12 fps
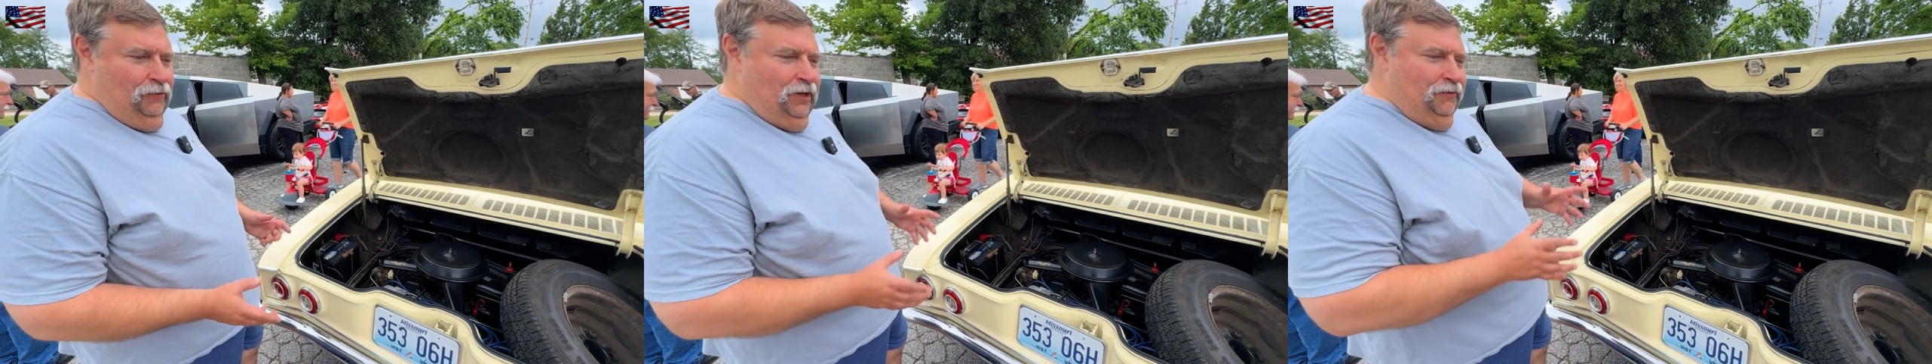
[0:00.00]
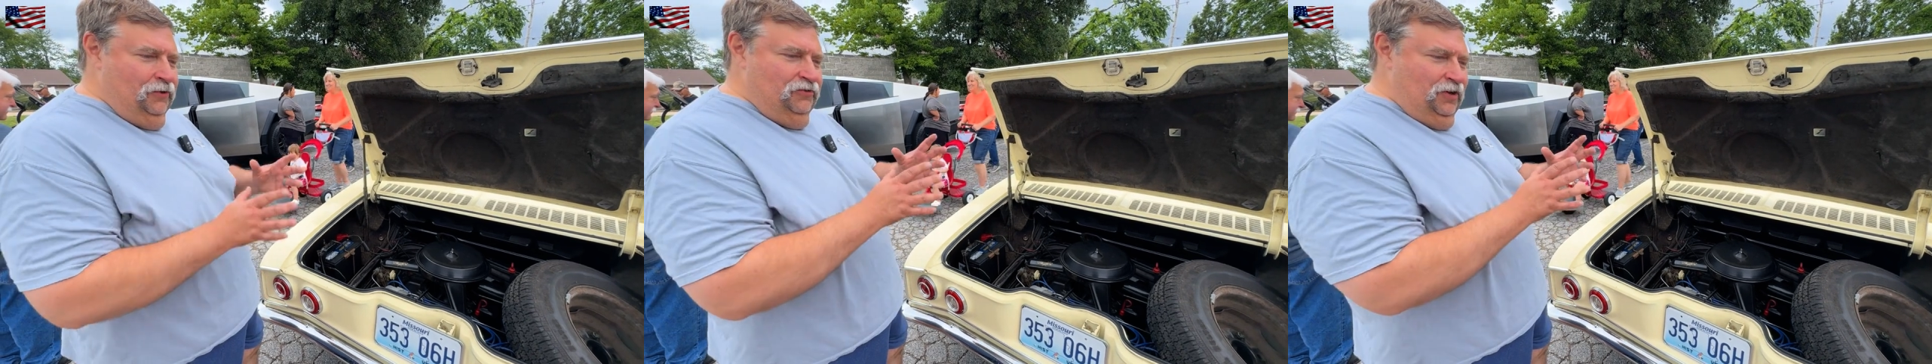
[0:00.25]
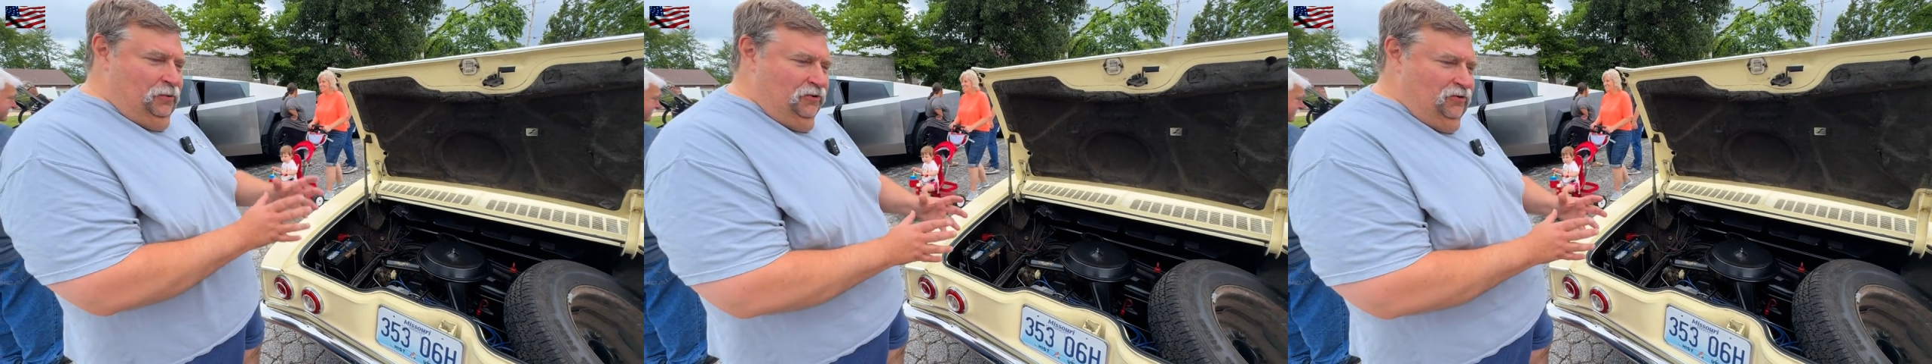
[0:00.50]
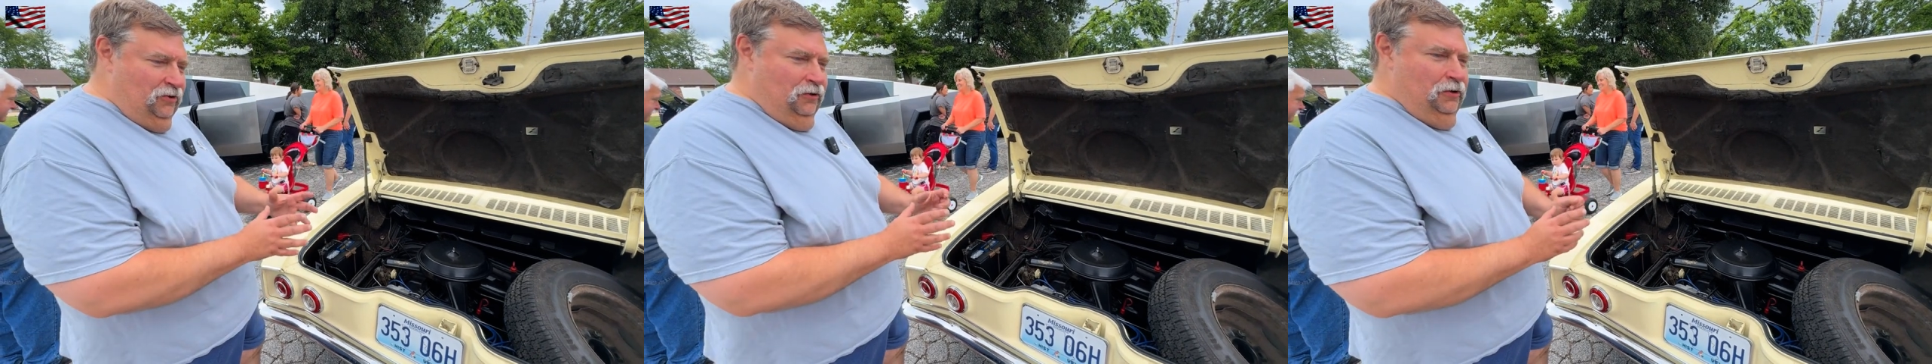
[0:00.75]
where you have a separate
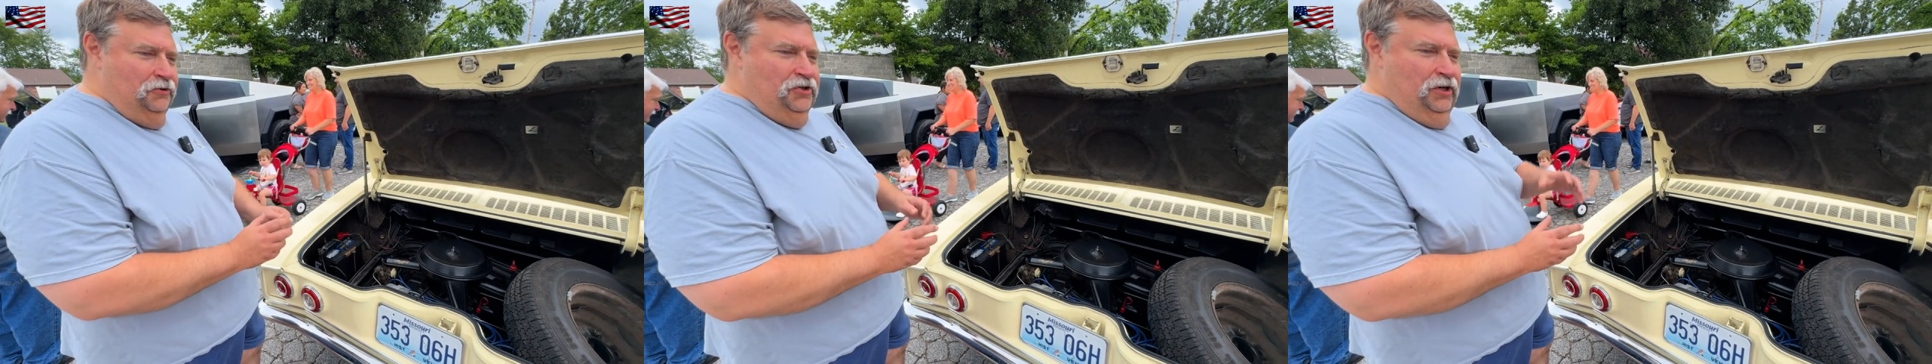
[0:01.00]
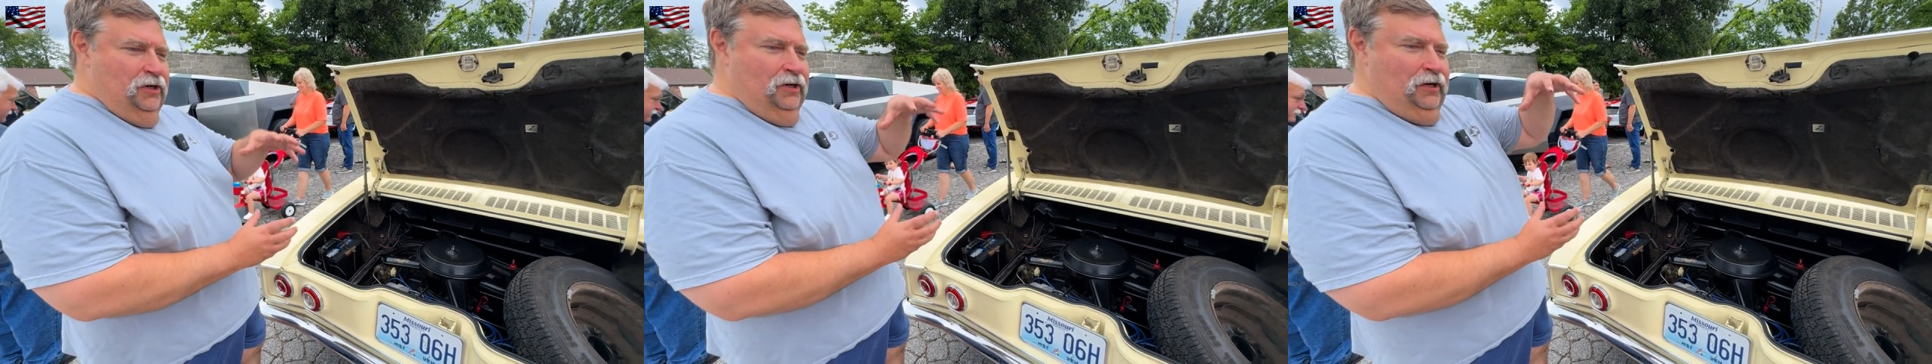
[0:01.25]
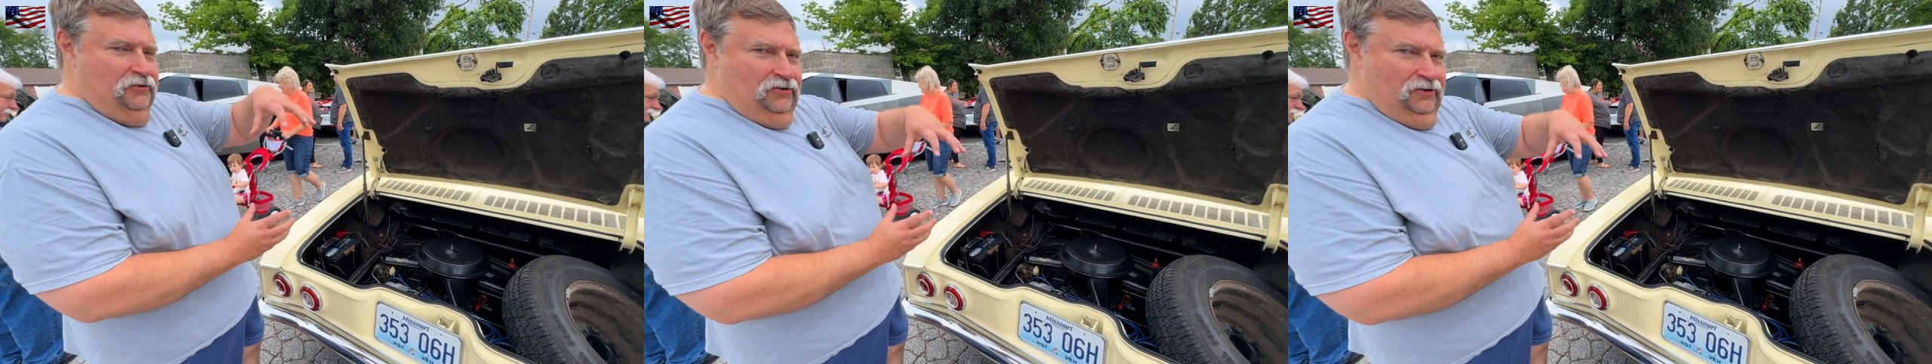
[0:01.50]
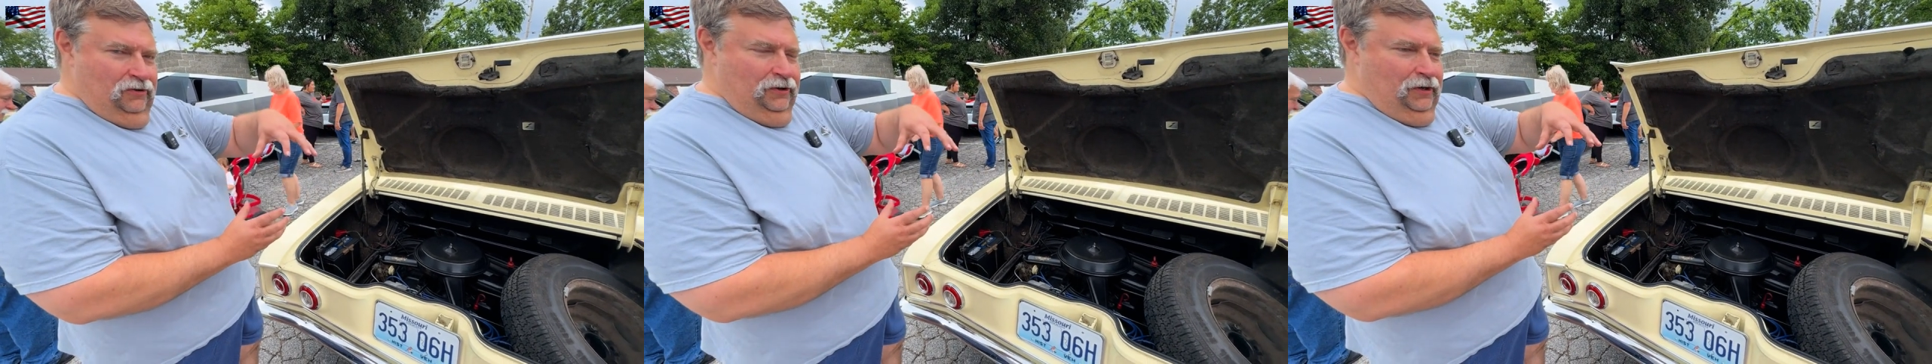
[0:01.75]
cylinder jug and a
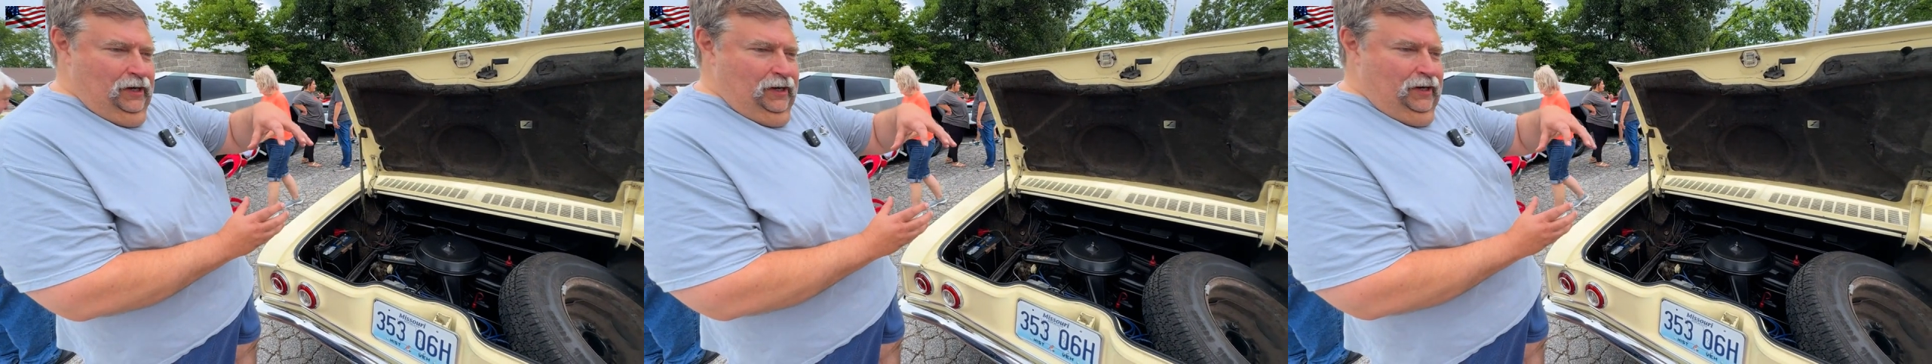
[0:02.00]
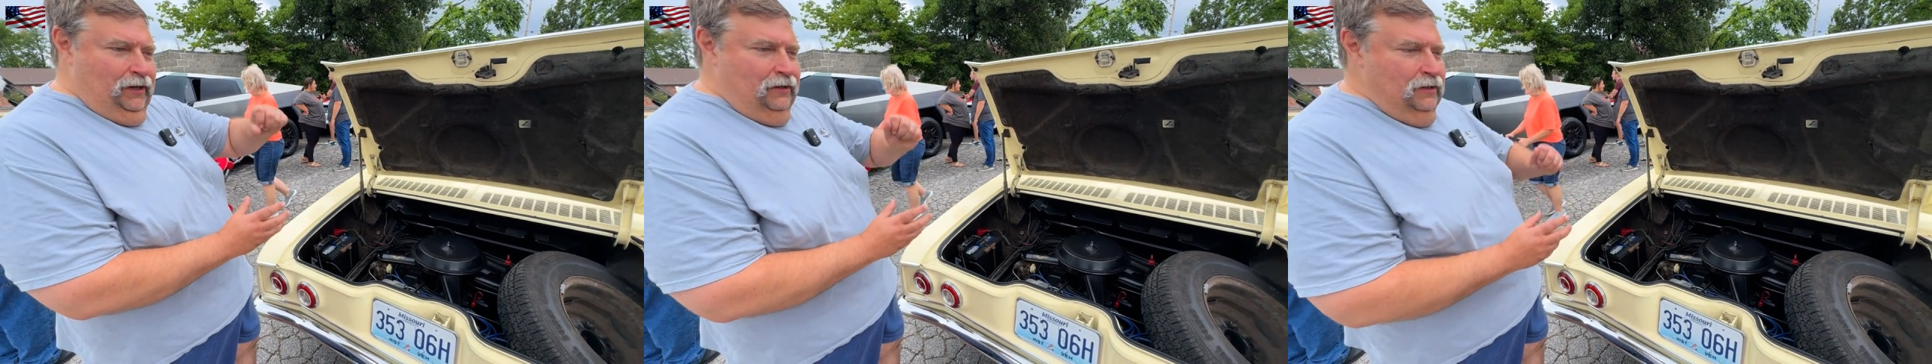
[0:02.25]
cylinder head,